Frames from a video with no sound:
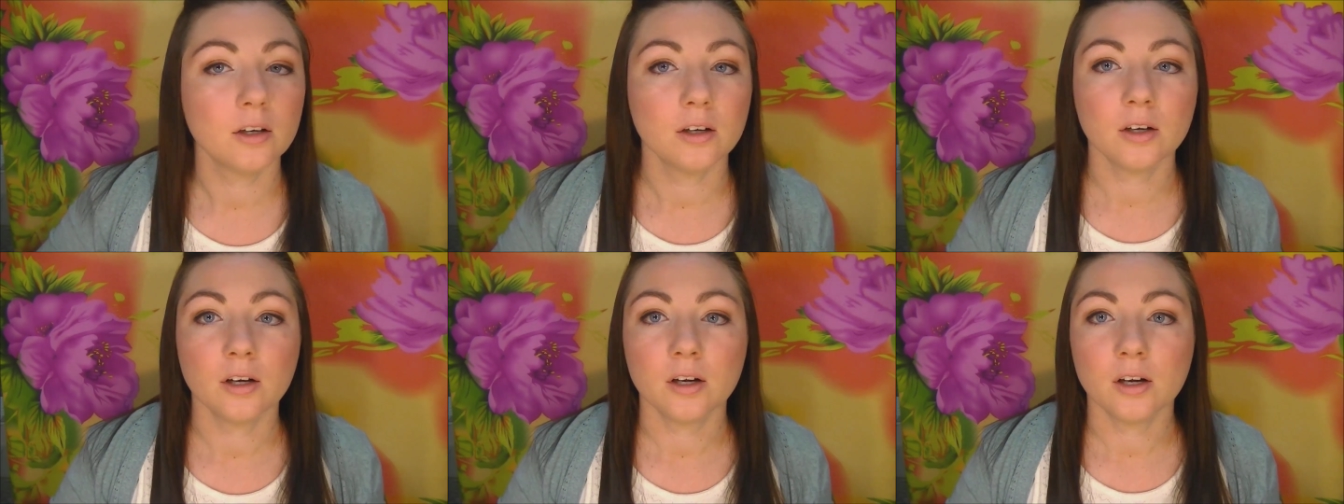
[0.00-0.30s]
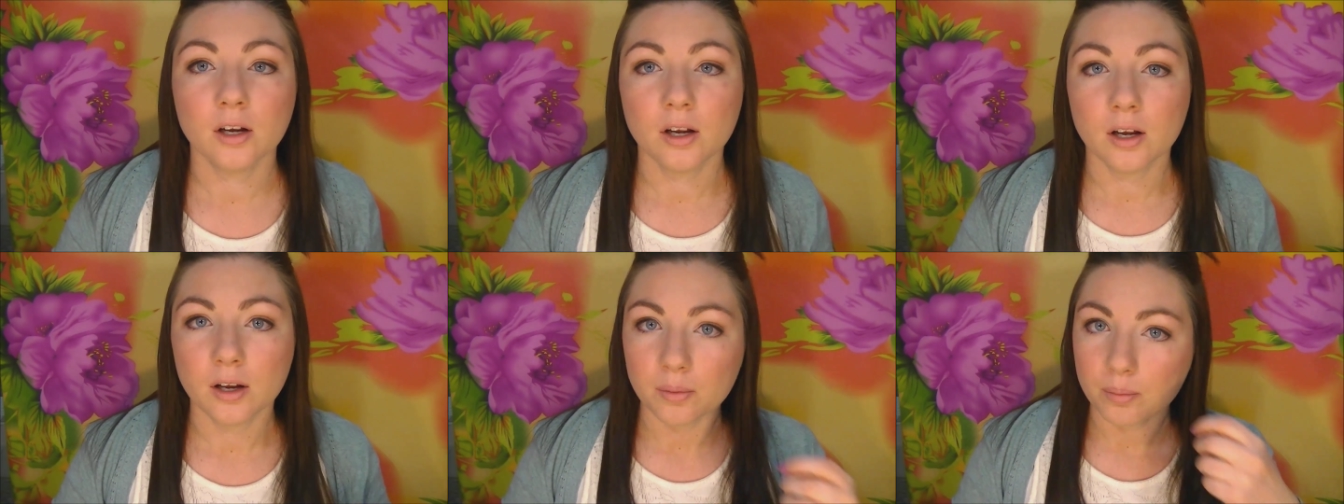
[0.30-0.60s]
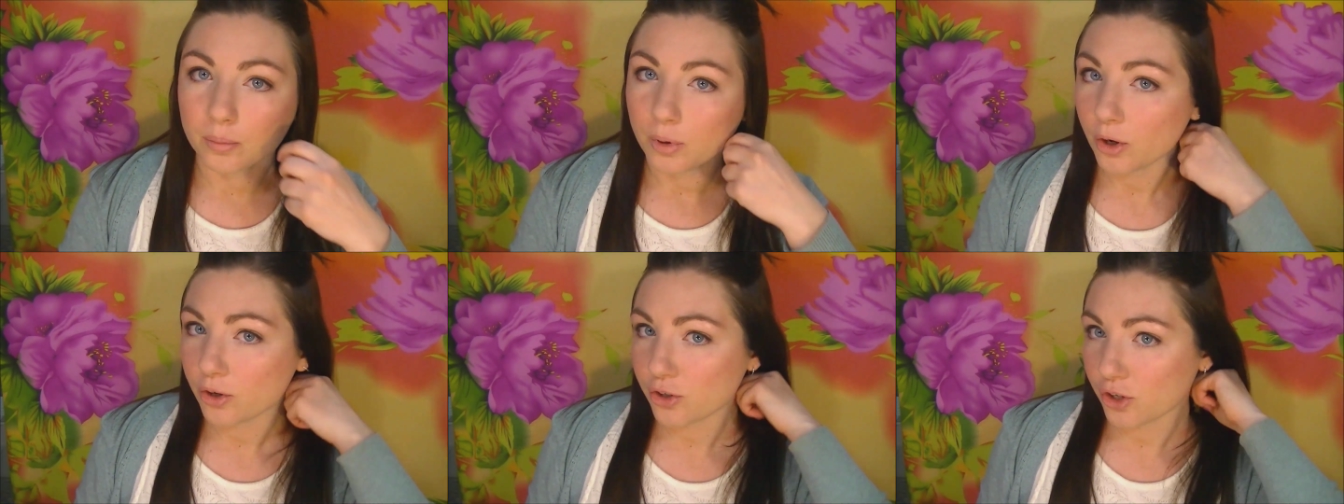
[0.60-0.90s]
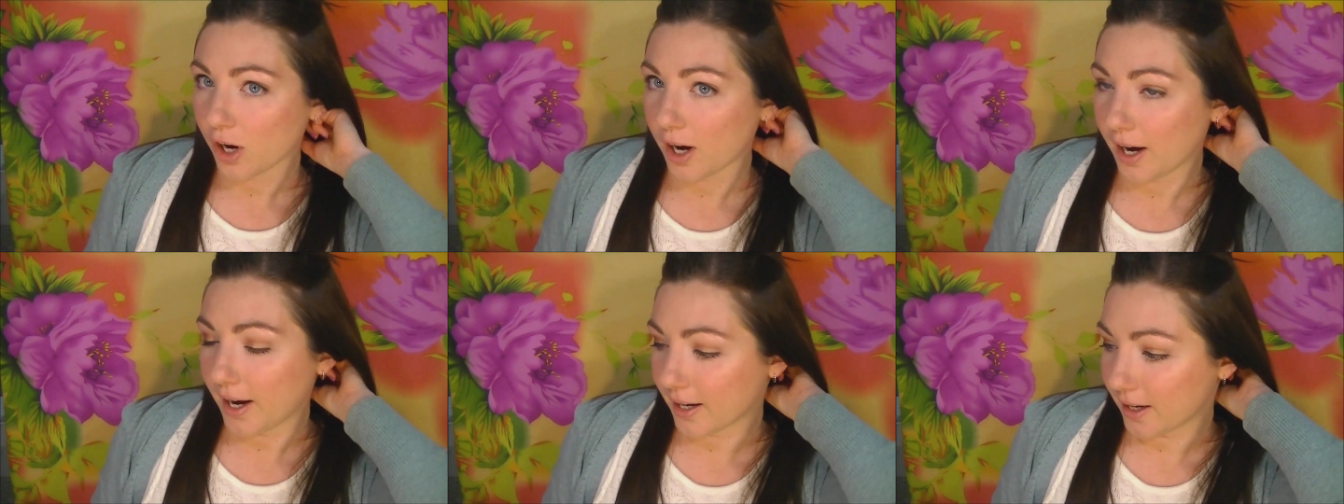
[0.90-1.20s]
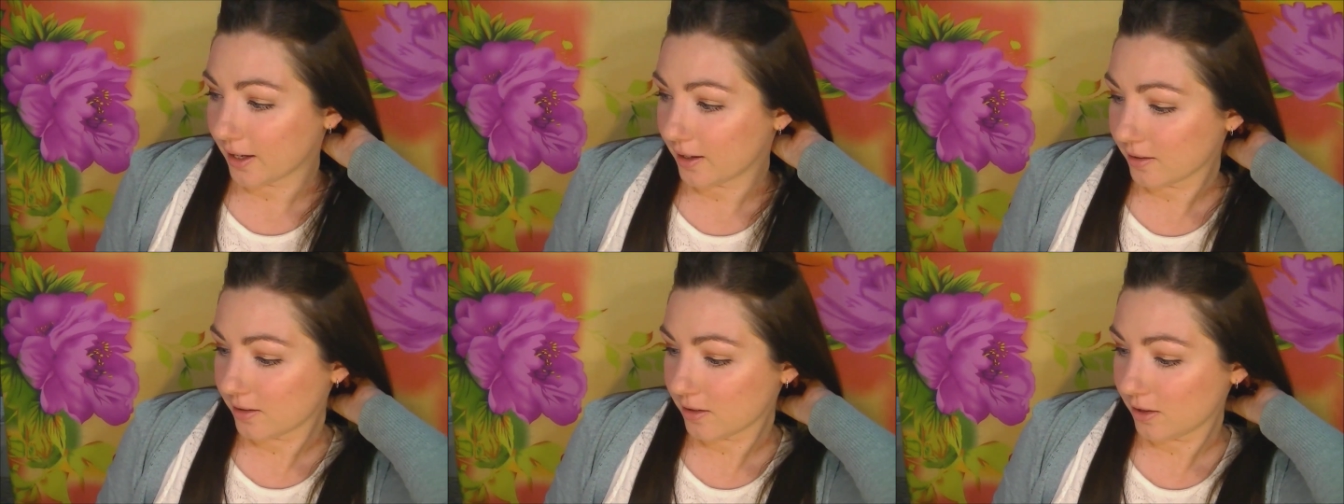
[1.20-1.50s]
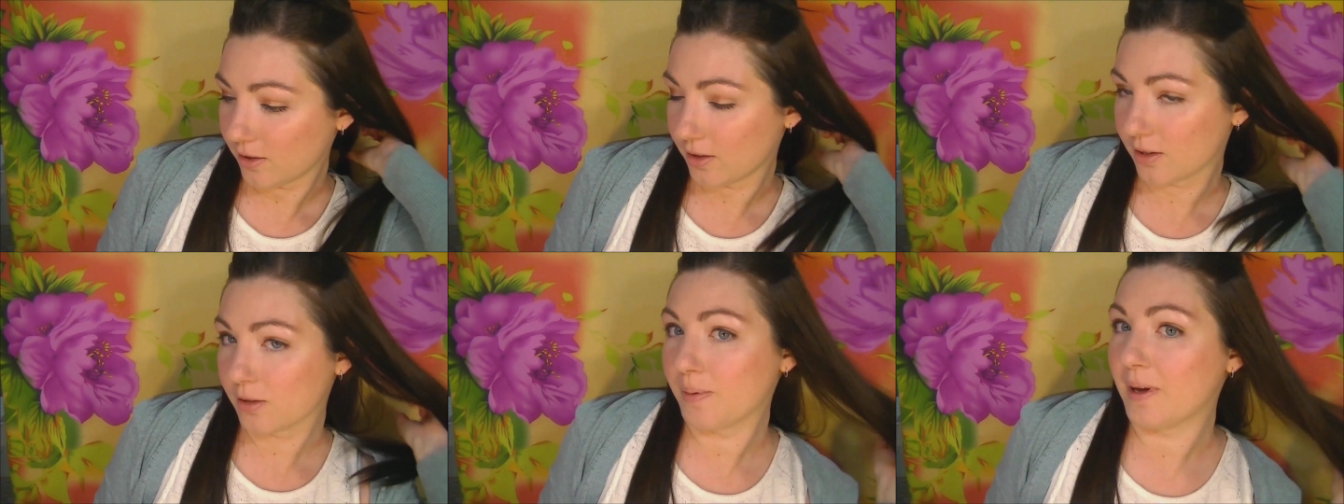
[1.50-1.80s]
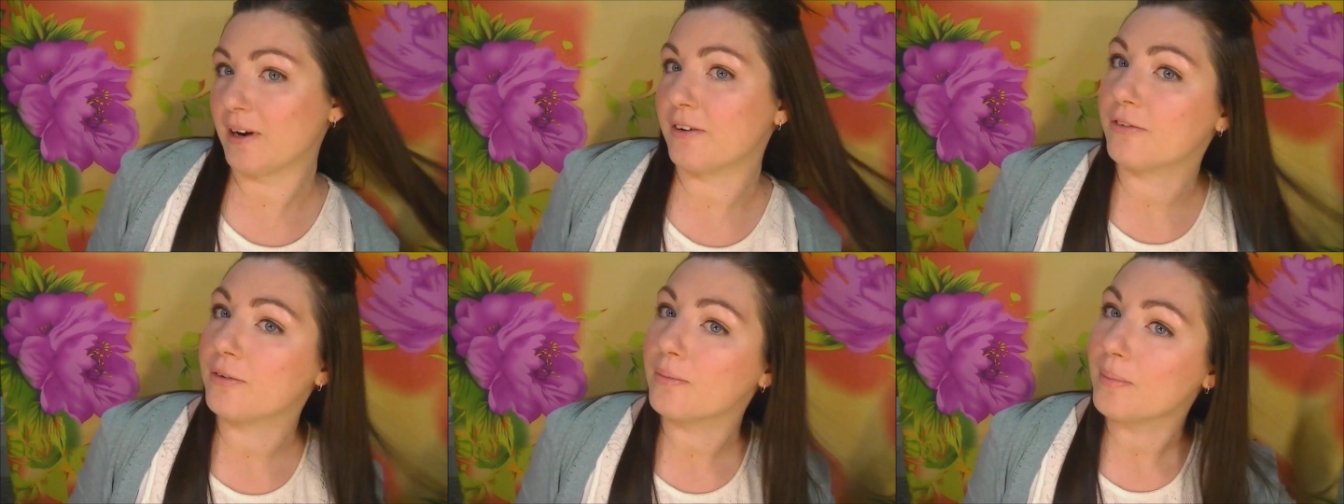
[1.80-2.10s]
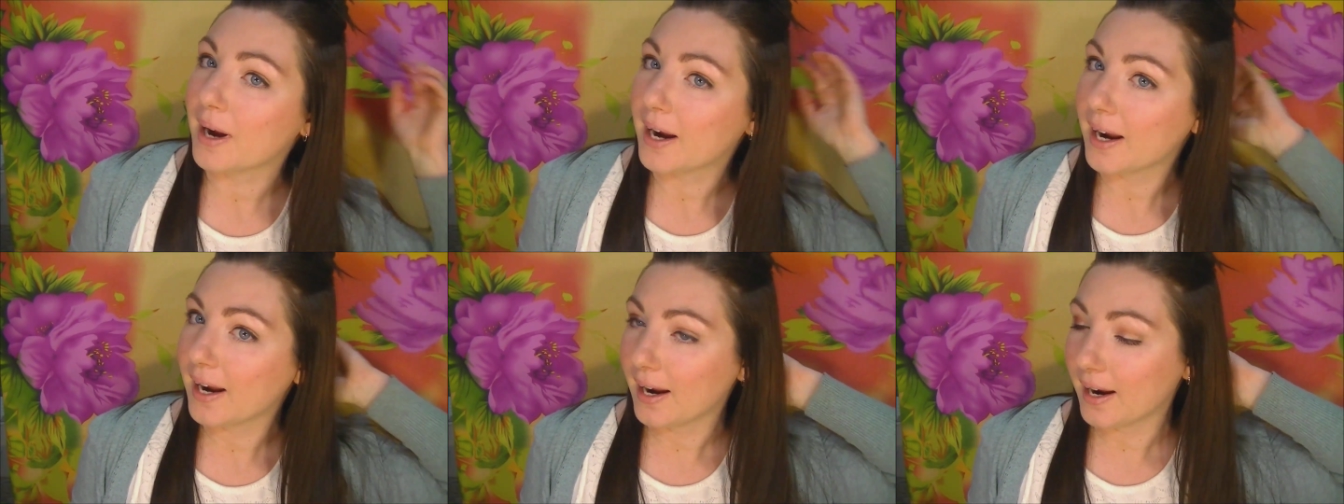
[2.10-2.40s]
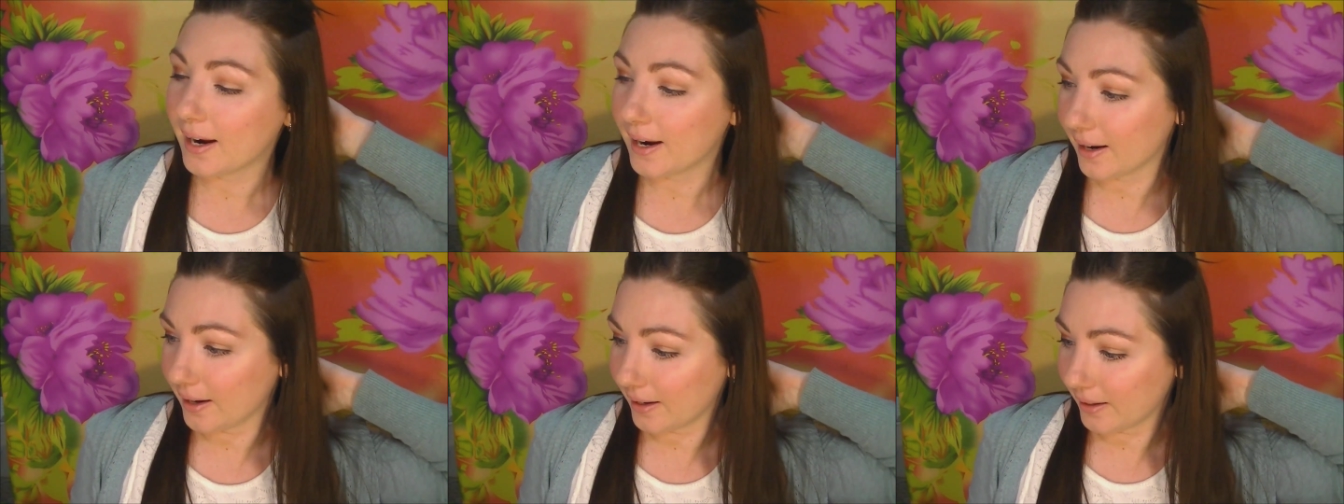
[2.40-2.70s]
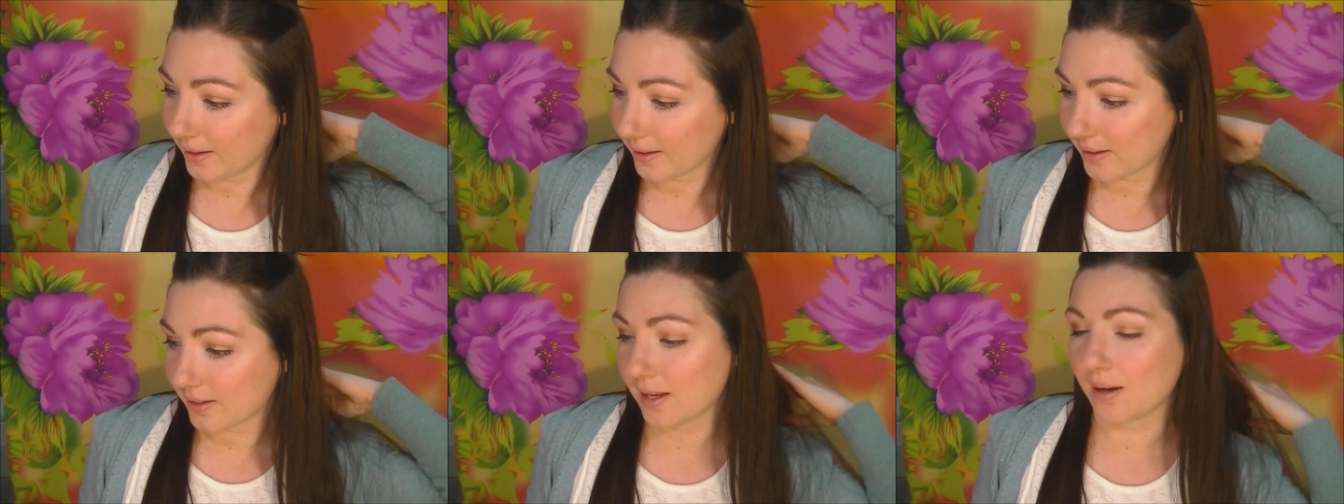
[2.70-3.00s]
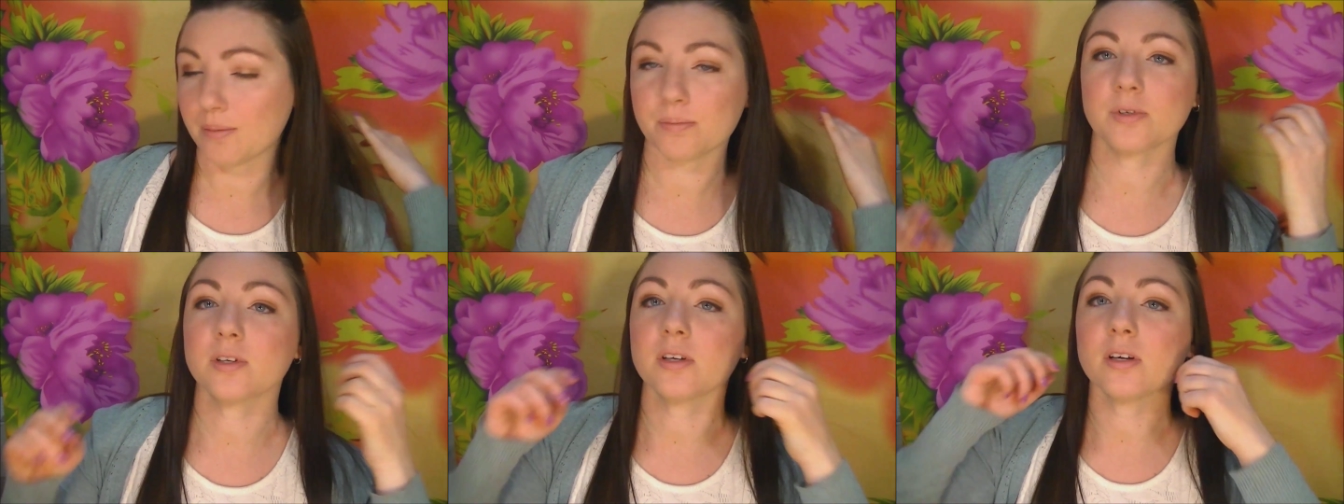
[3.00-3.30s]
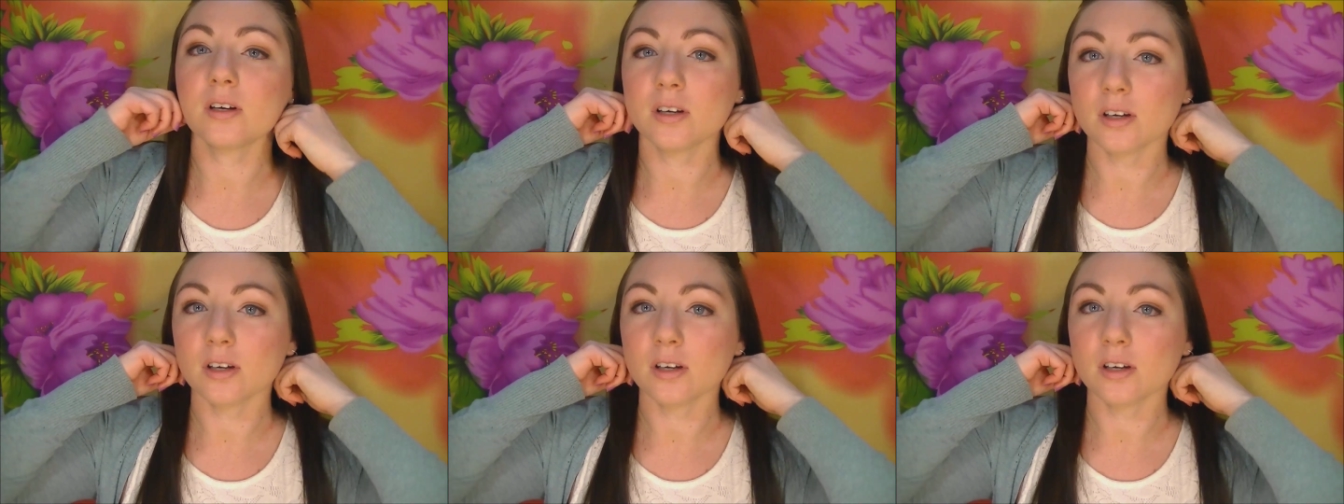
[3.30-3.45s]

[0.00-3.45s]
blow drying it. So that's better for my hair, except,